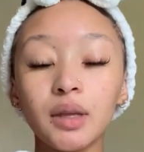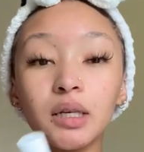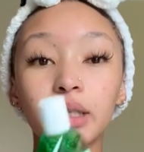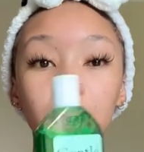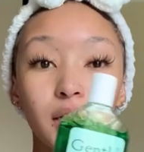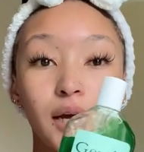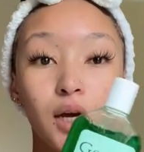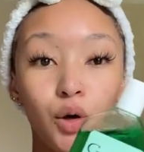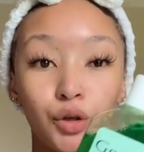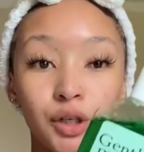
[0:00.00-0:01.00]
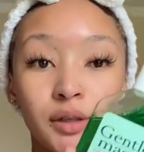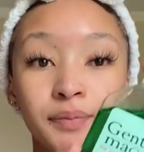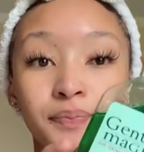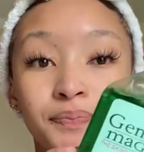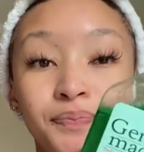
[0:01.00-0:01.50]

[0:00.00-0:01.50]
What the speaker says: skincare lotion.